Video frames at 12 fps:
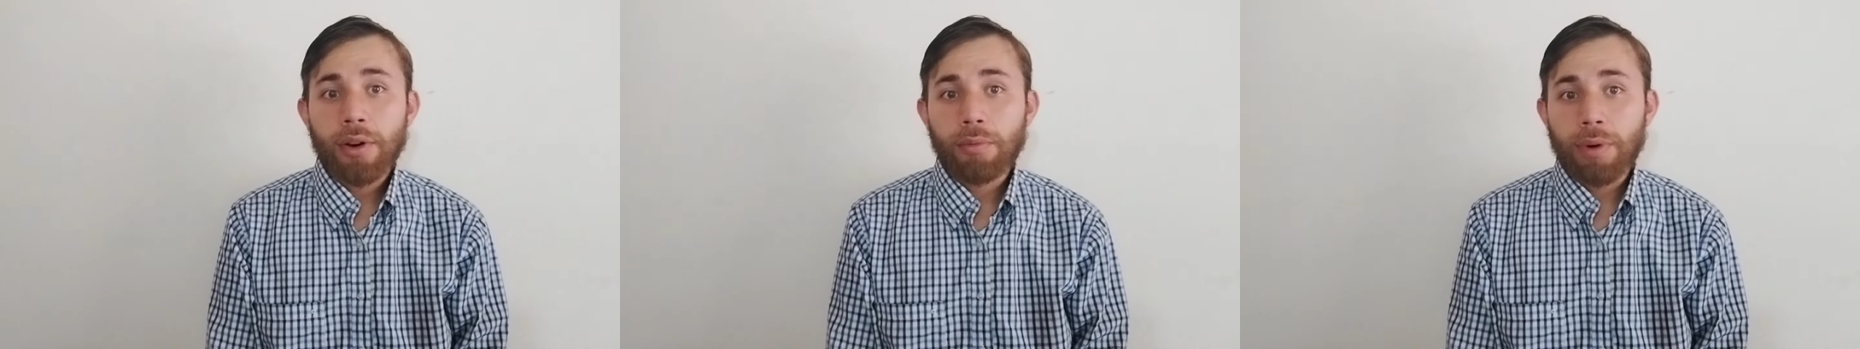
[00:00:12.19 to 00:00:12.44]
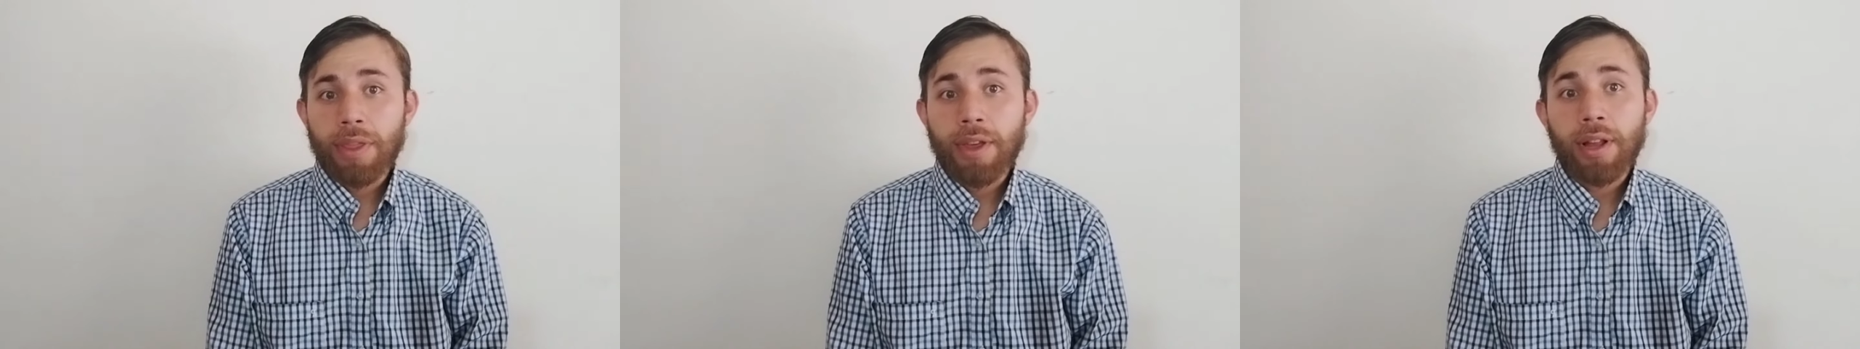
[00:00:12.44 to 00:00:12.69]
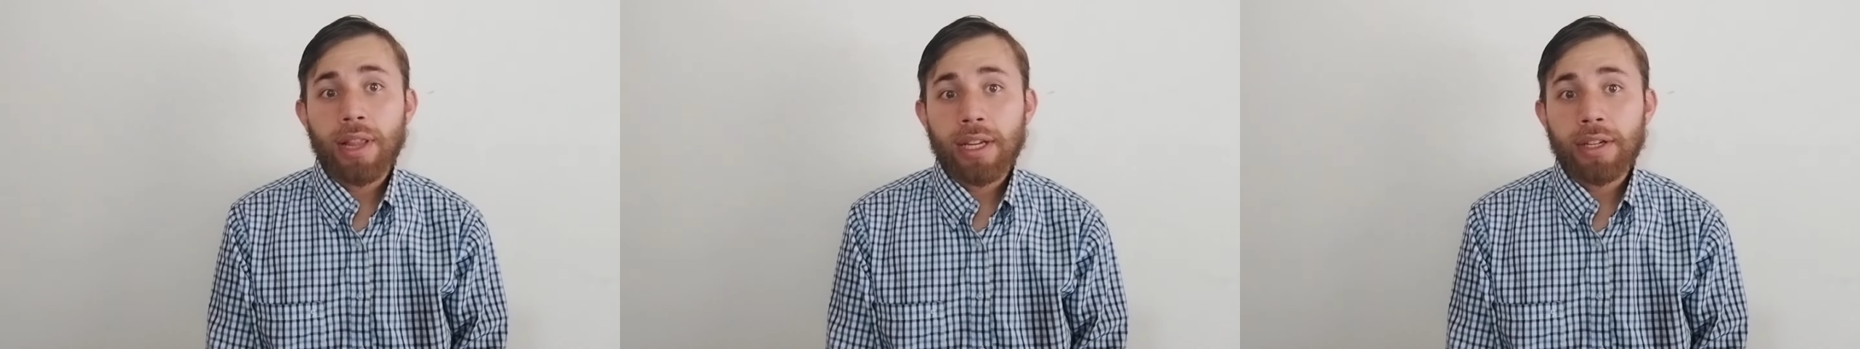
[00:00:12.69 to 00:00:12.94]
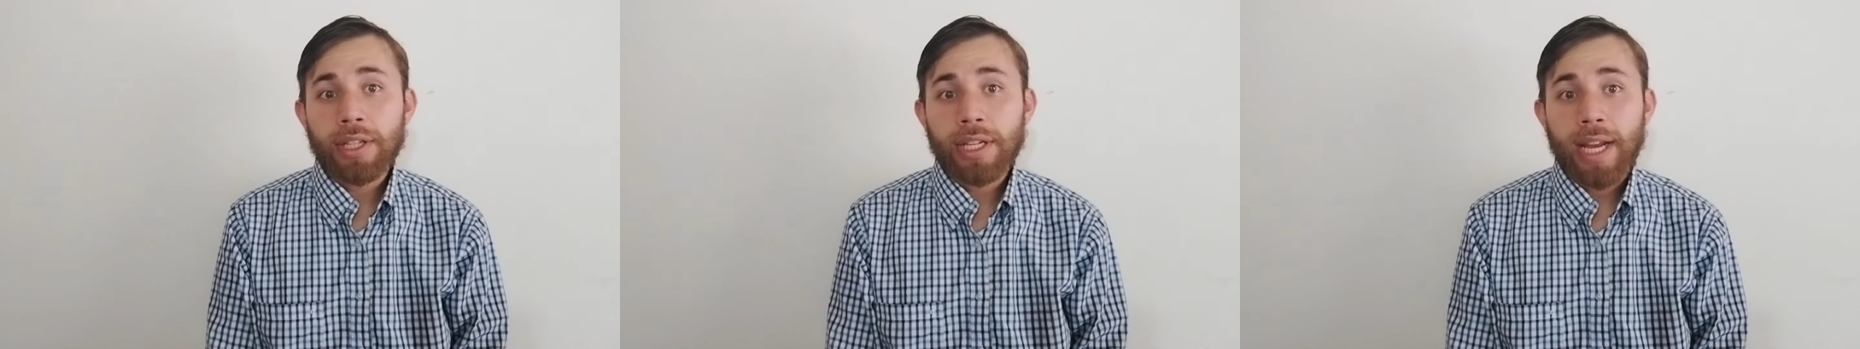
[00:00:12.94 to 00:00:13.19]
when they're
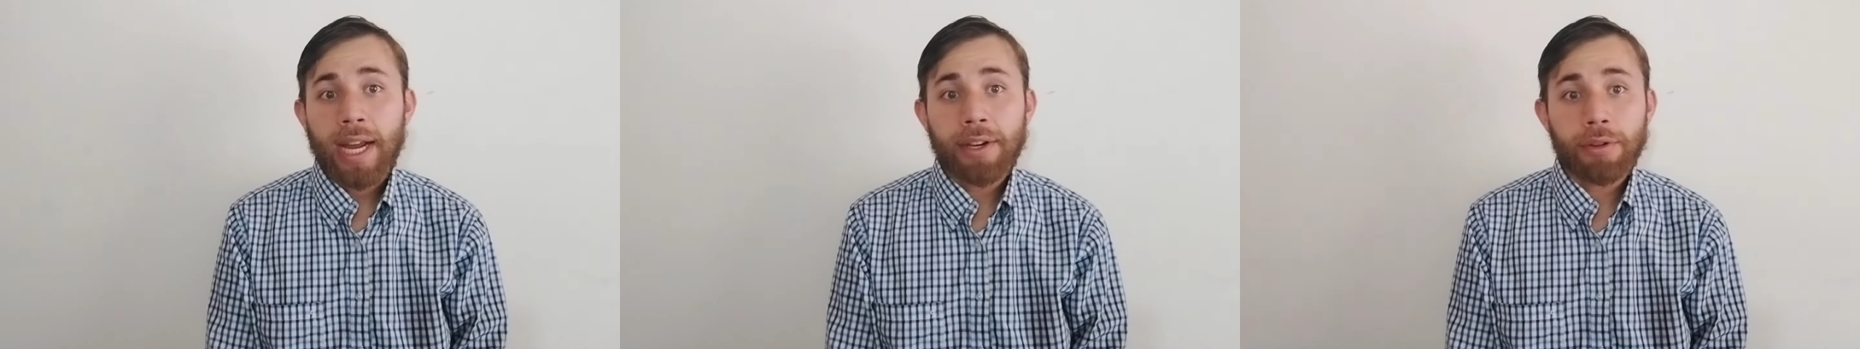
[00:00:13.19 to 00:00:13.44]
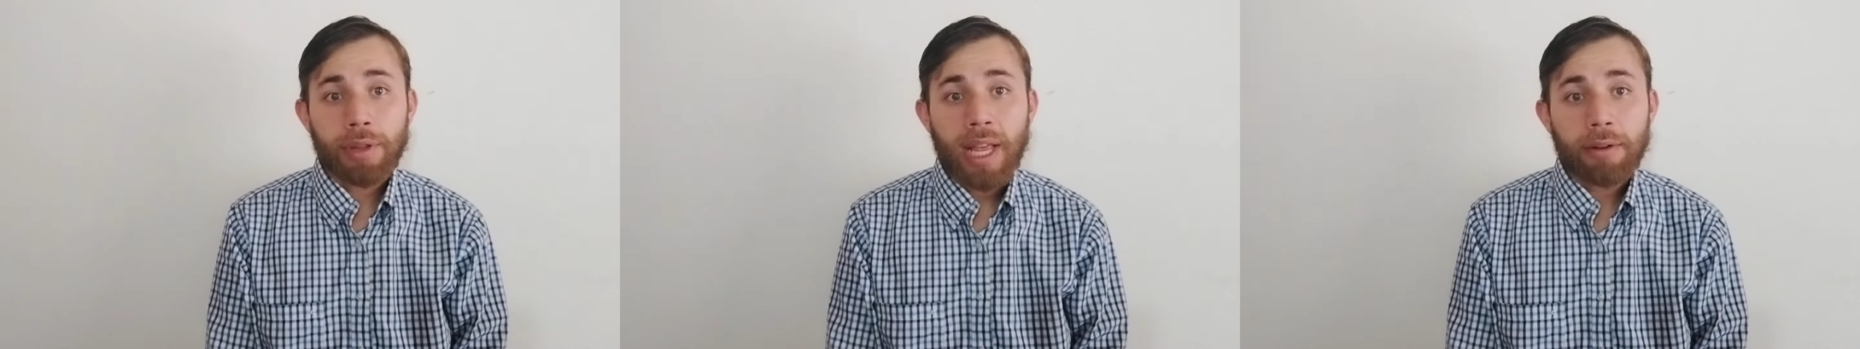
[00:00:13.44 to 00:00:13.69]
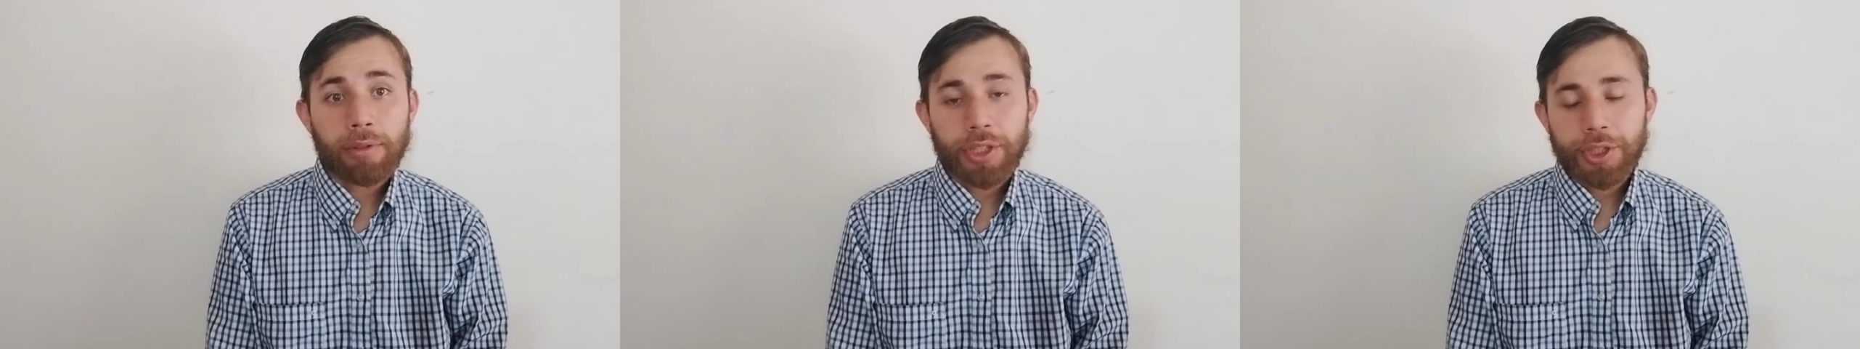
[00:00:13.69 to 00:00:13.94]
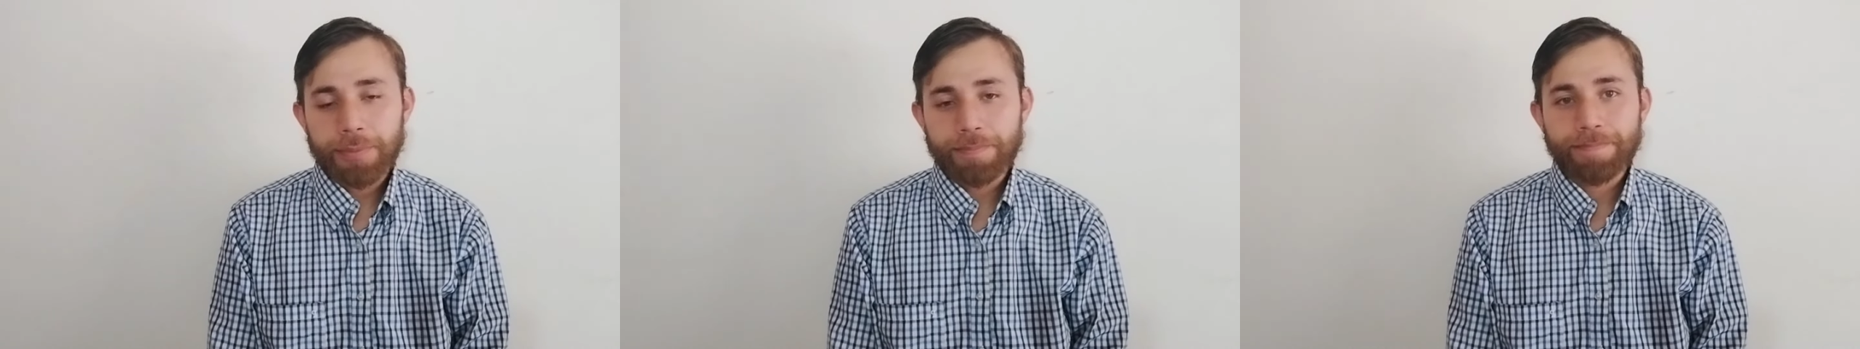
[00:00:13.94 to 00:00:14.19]
learning a new
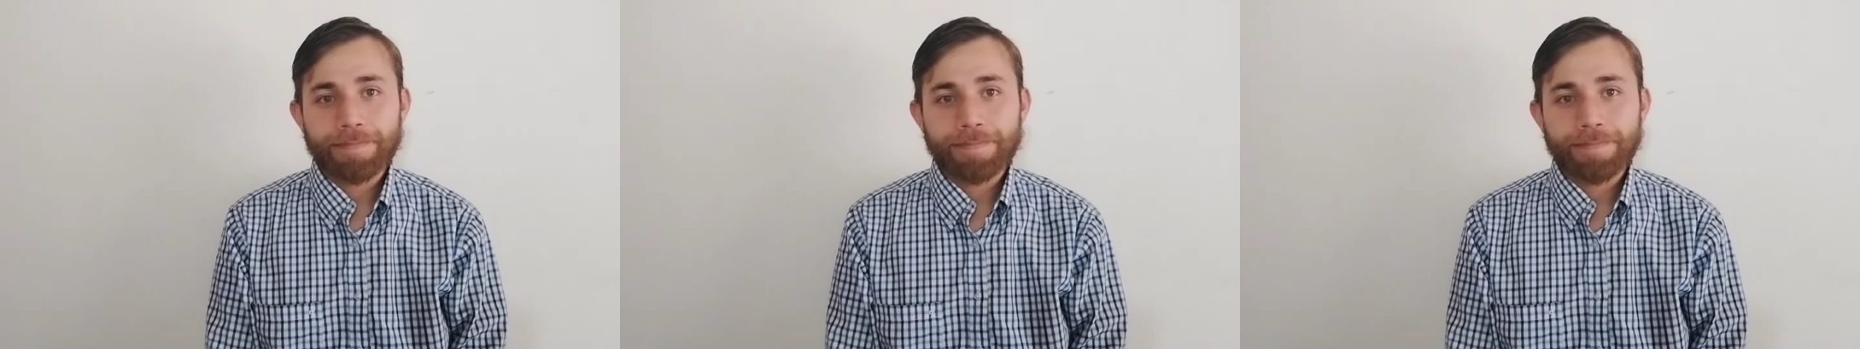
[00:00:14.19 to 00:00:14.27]
language.